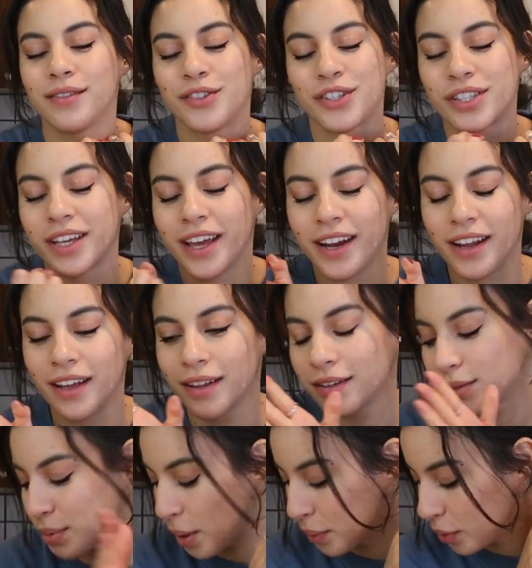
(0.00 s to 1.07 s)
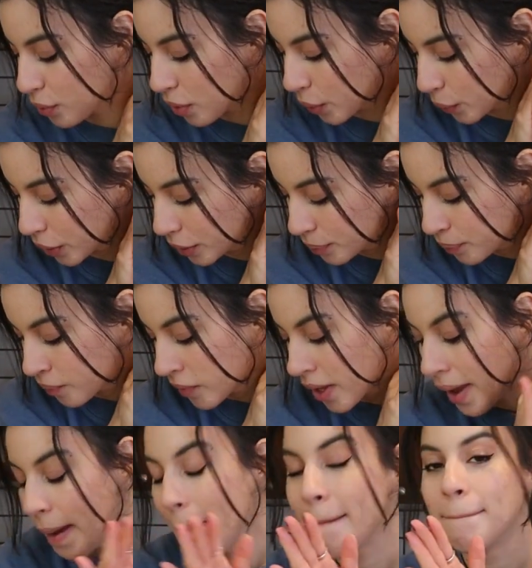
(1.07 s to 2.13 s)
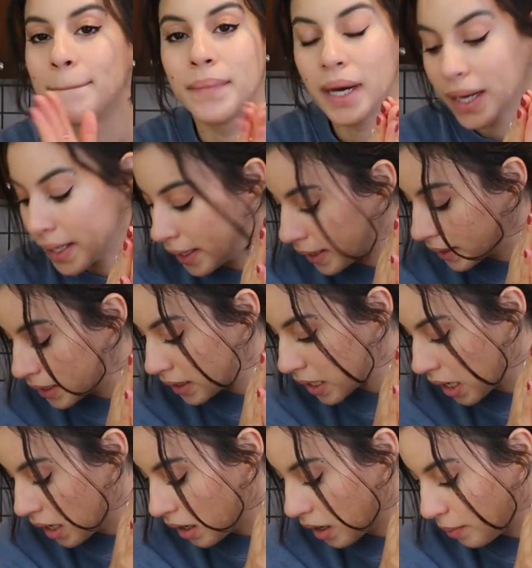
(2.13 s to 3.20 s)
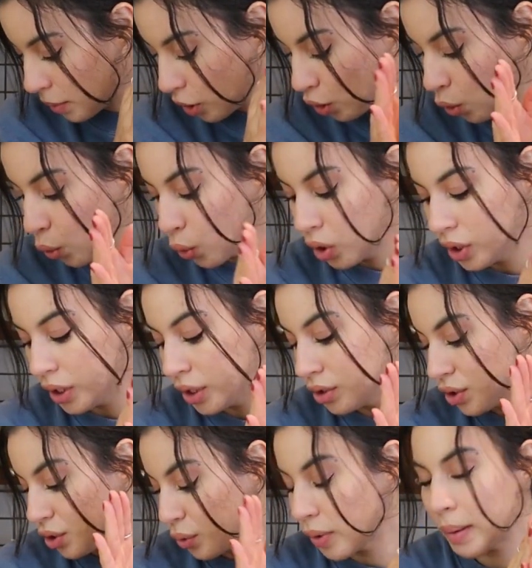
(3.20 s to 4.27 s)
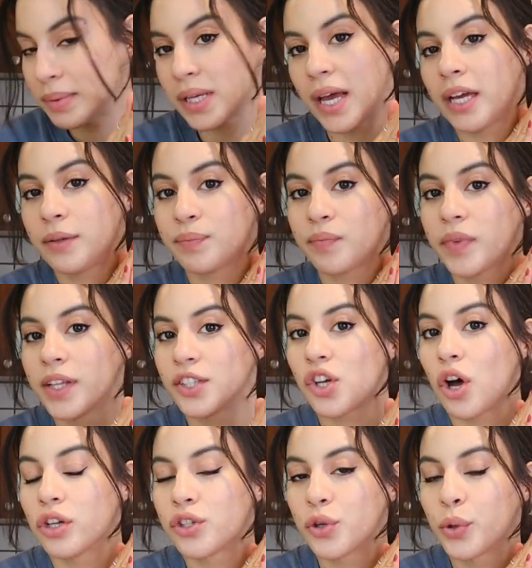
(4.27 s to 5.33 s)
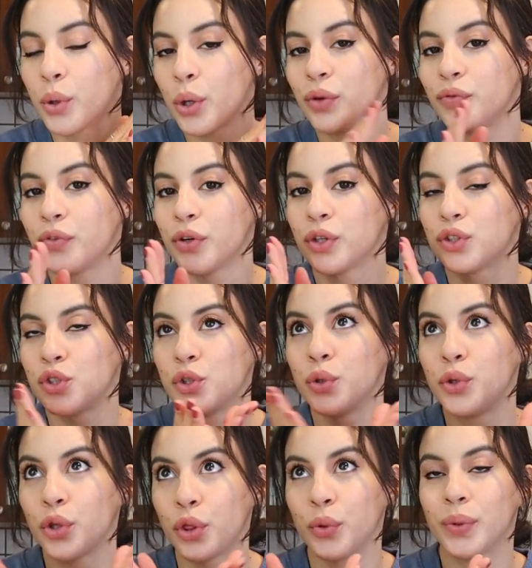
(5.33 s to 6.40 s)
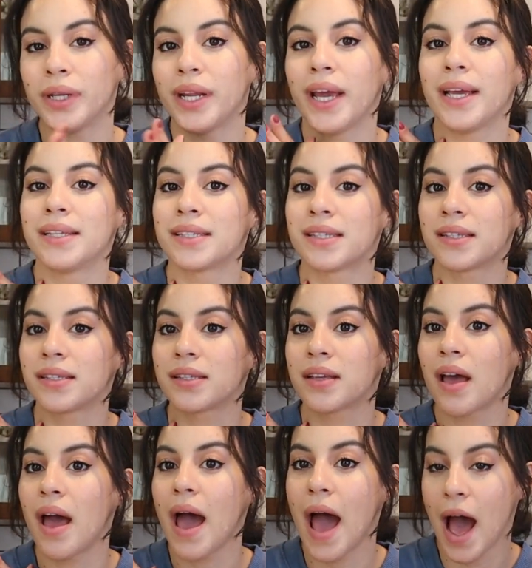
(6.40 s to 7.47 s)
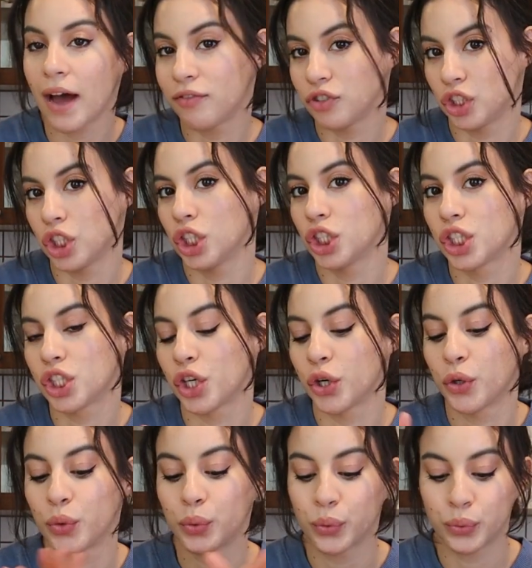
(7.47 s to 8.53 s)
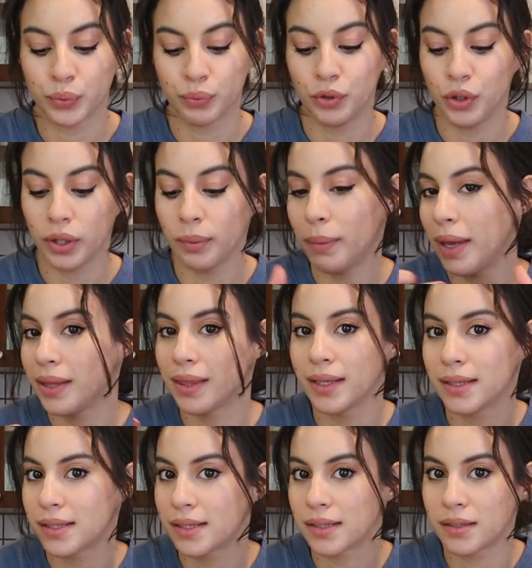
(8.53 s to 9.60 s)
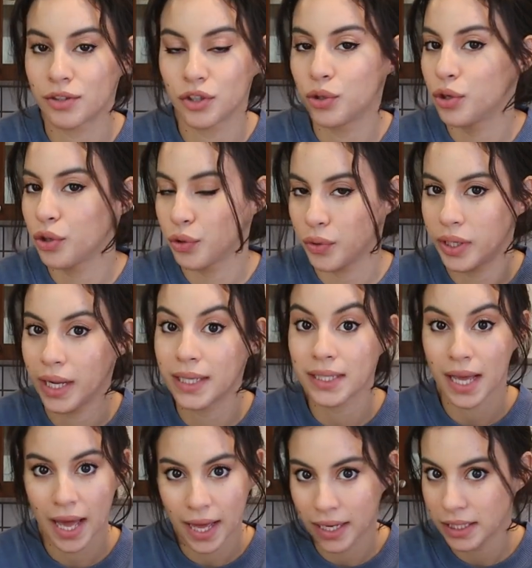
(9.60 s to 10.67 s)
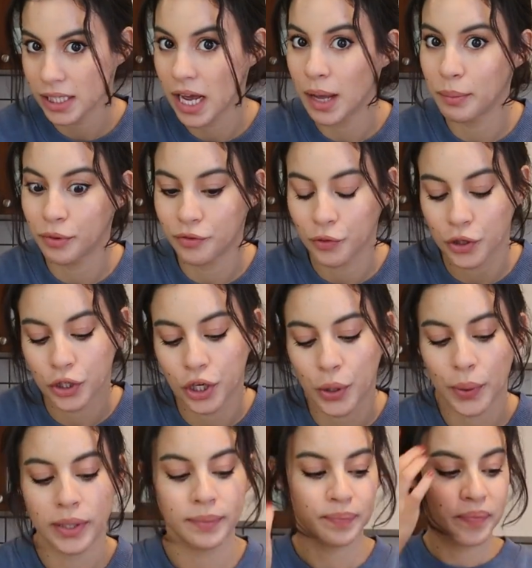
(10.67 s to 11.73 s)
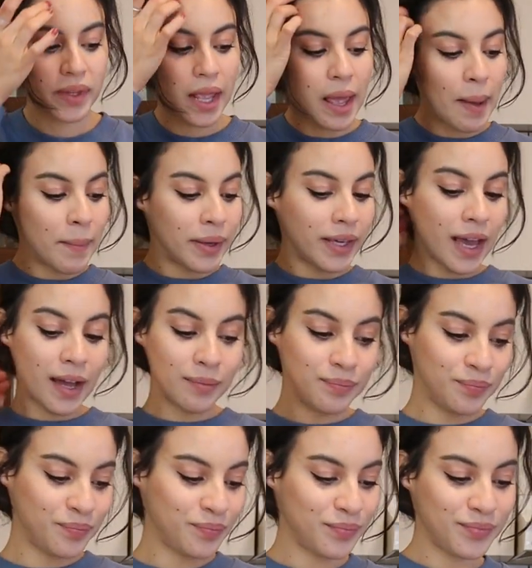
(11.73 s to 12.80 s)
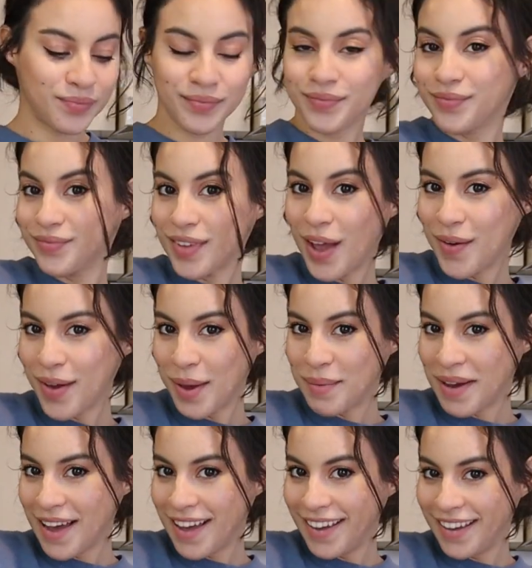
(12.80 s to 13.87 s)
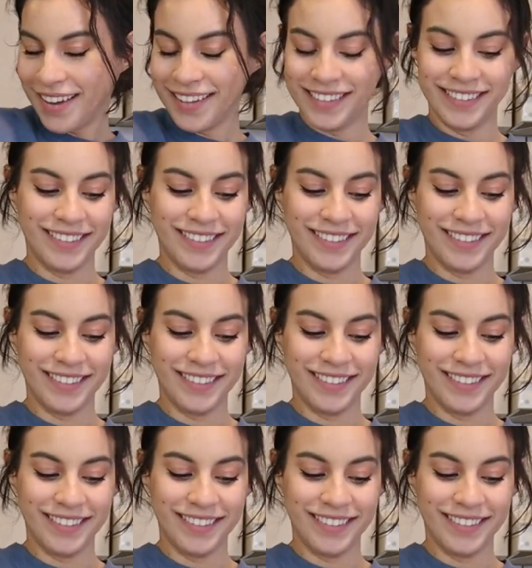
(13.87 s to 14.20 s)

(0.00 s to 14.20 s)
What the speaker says: I'm just kidding, that's probably the wrong word. But according to the website, it's also good for 2 to 3 days after. So you can make this 2 to 3 days ahead of time before you know it. But yeah, okay, bye.